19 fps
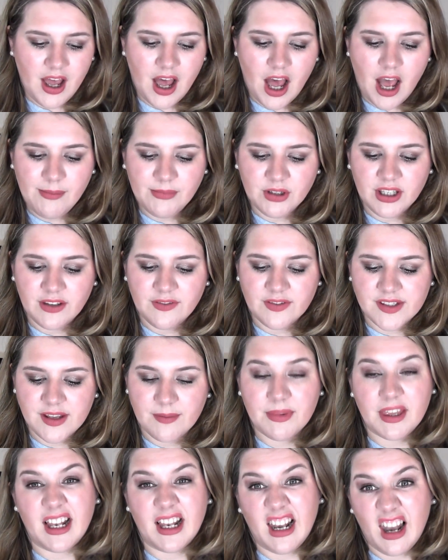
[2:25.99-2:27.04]
I'm looking for
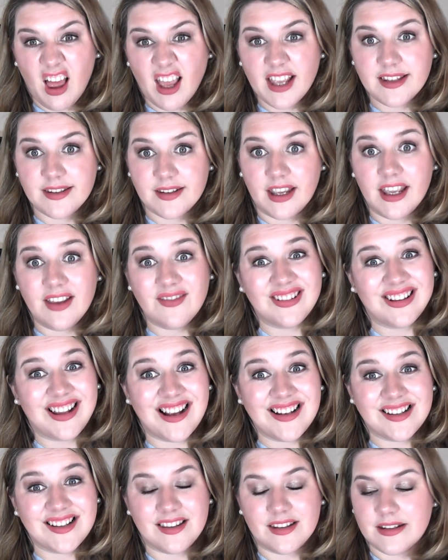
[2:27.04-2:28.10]
something lighter, even
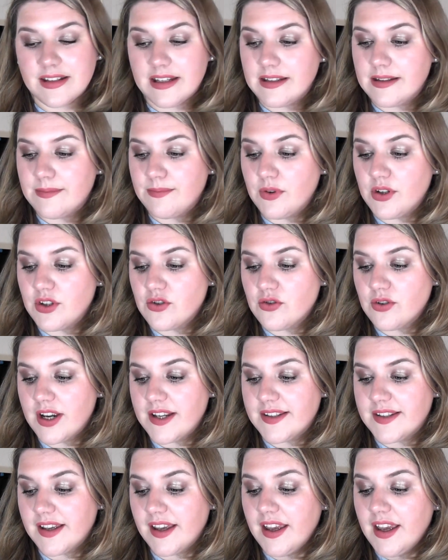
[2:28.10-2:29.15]
lighter than the Tinted
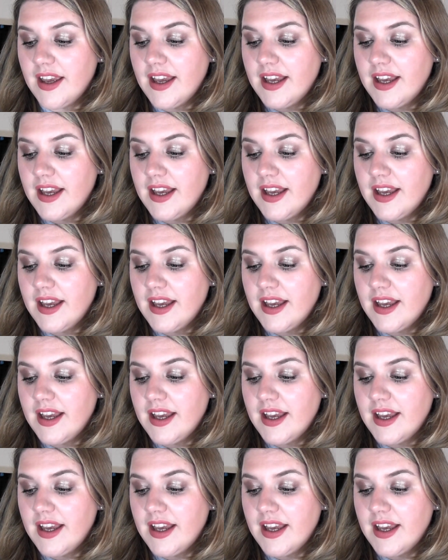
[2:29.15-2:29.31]
Moisturiser,